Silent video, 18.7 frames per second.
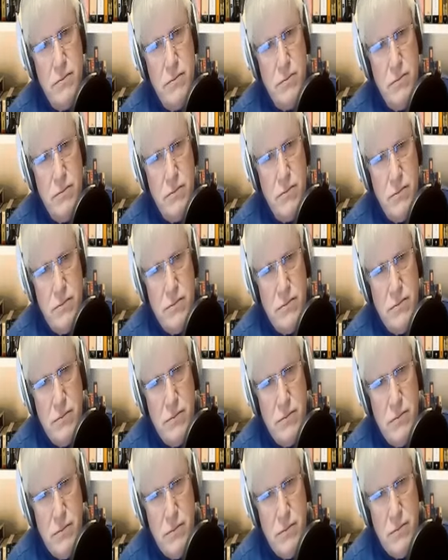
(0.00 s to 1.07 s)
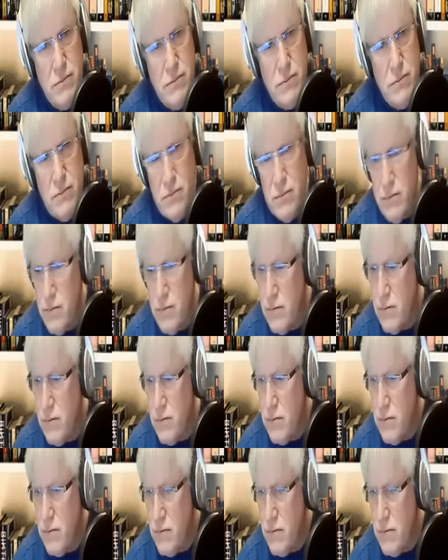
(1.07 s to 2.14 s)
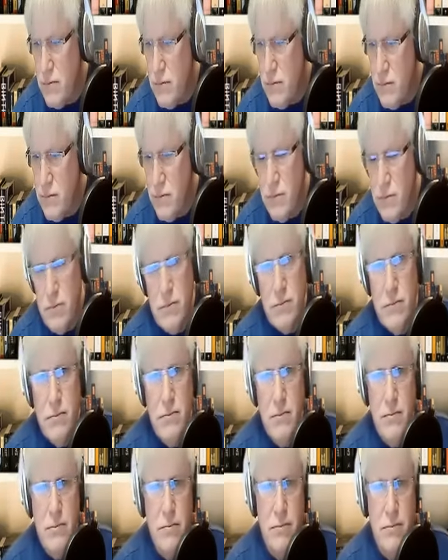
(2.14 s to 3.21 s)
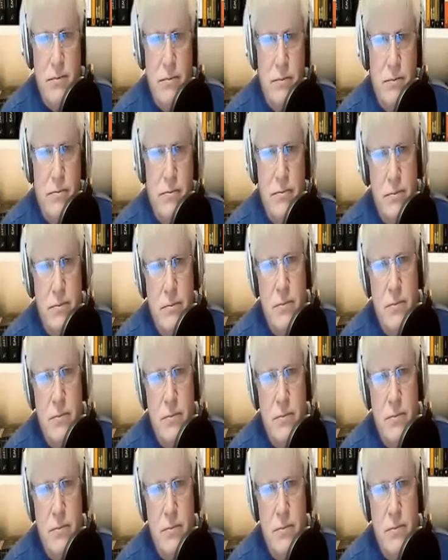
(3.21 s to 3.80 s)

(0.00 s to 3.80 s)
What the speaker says: (not speaking)